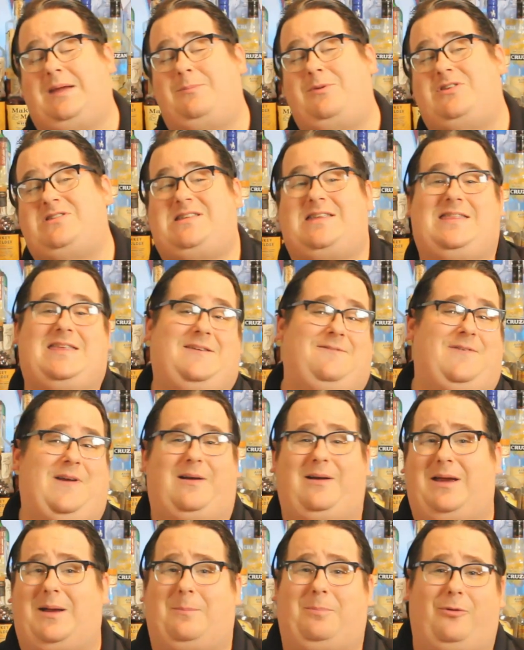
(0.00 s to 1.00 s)
I'm using the
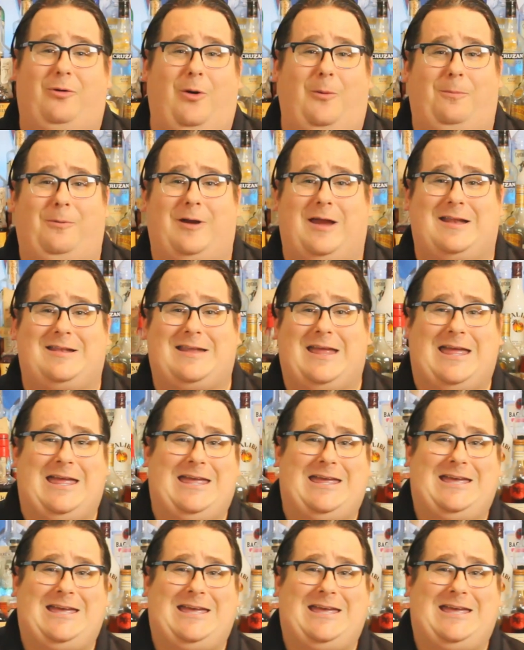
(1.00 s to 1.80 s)
very appropriate